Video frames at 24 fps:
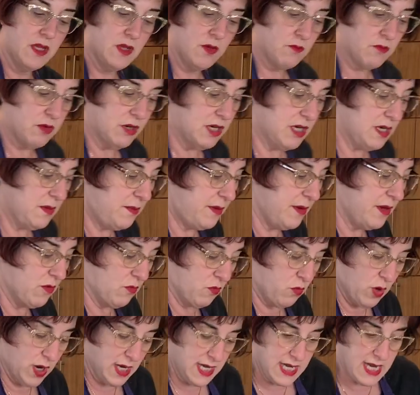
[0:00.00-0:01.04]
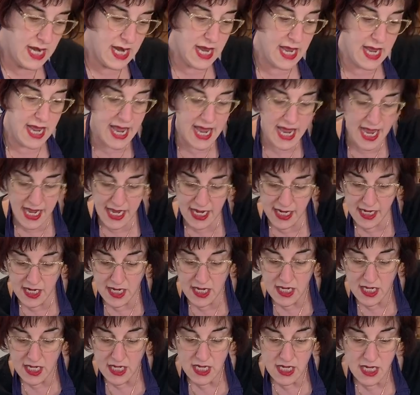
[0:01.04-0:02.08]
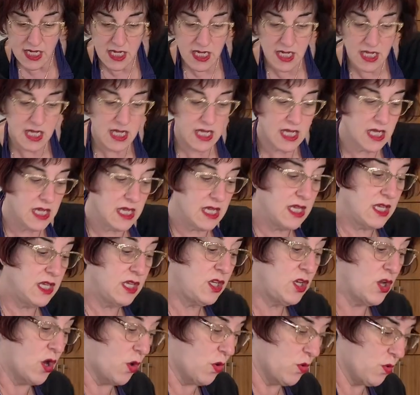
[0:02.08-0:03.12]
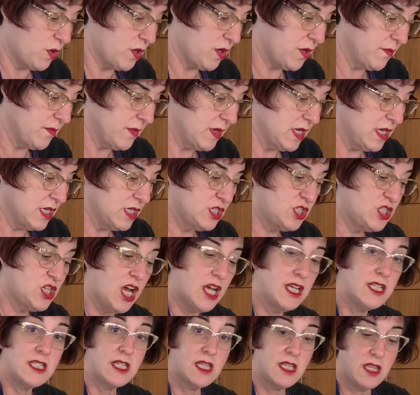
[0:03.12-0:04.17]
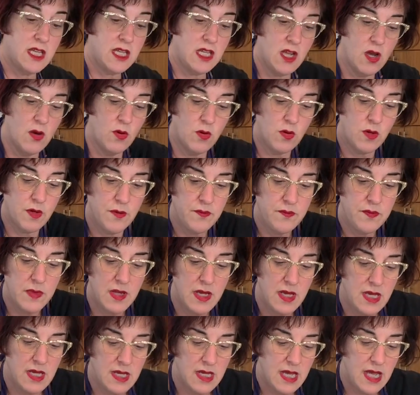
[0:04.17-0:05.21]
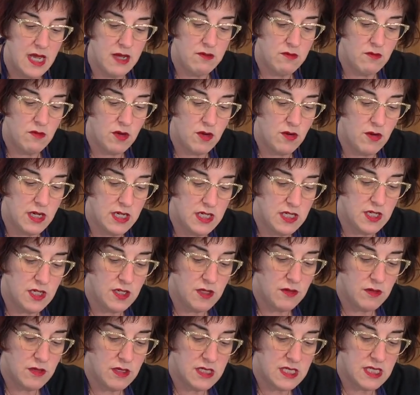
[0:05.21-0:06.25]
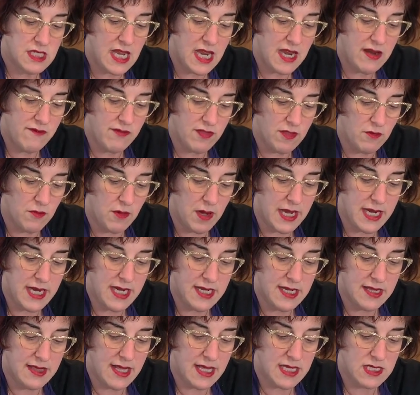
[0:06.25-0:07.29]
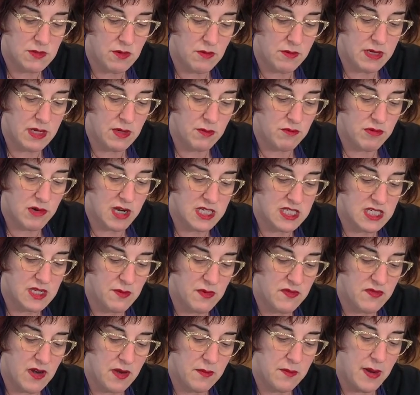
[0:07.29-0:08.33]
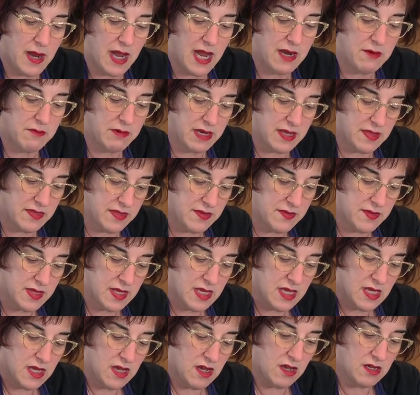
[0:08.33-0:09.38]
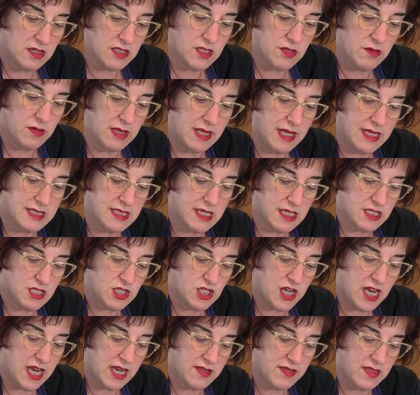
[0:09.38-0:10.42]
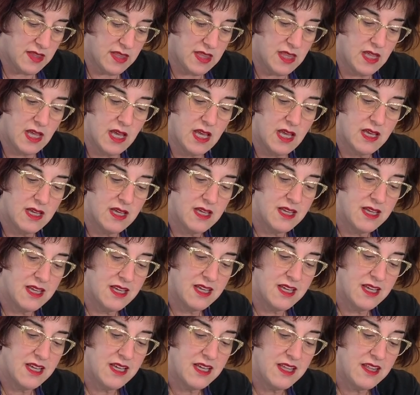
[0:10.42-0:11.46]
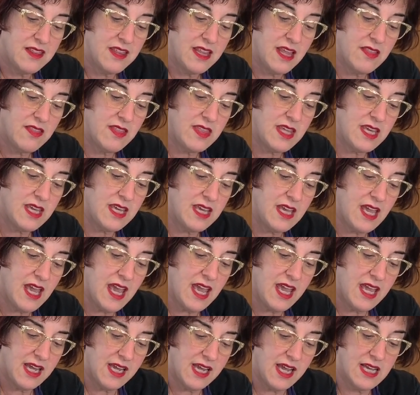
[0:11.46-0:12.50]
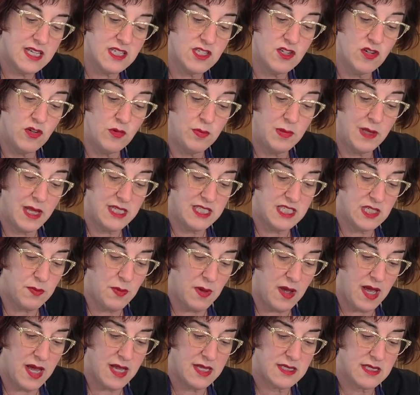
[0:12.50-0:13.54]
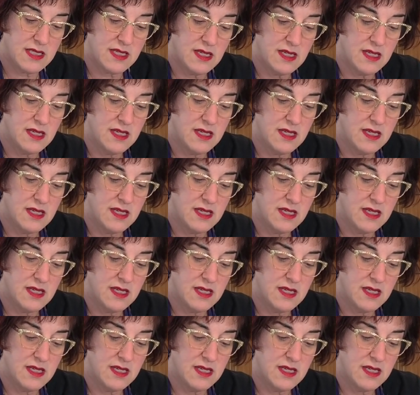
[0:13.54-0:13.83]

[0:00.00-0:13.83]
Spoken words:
we're going to put 1 egg yolk, just the yolk. We're going to save the white, and that's what we can brush some of our pie with. Also, it lets us check that the egg has no blood spots,